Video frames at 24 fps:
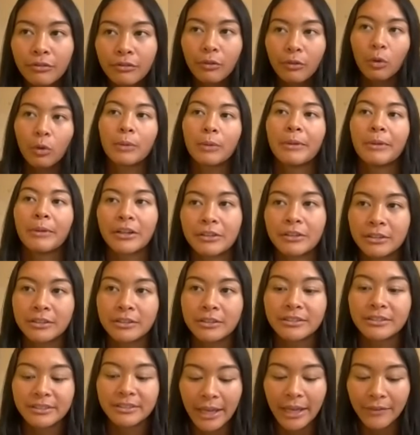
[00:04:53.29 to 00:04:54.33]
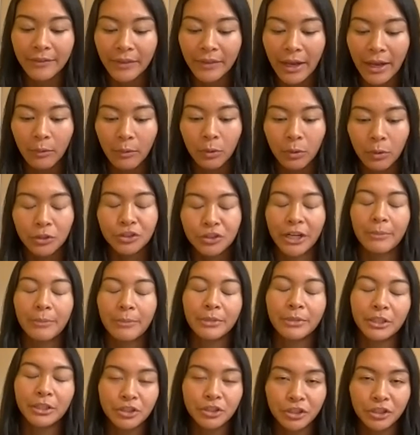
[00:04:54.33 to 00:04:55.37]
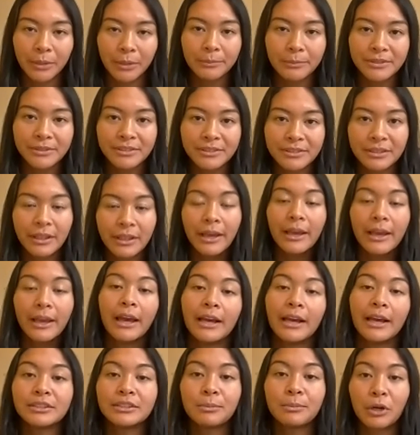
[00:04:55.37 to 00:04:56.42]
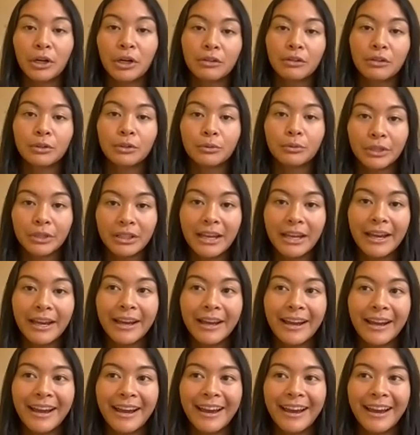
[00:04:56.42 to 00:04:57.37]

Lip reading: 4 medals at that World Championships as a part of a relay.